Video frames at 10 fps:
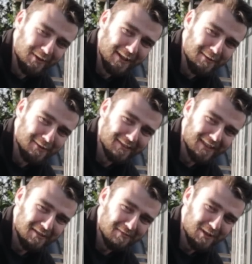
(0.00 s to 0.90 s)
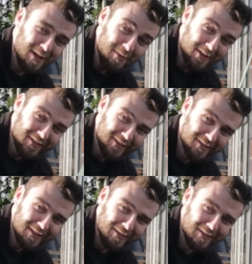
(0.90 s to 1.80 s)
that my neighbour just gave me, maybe I should
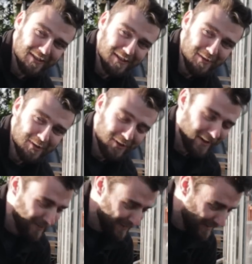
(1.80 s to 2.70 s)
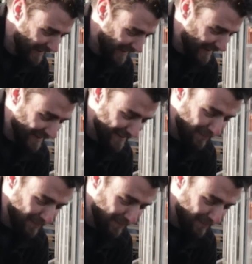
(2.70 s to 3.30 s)
just use the timber drives, the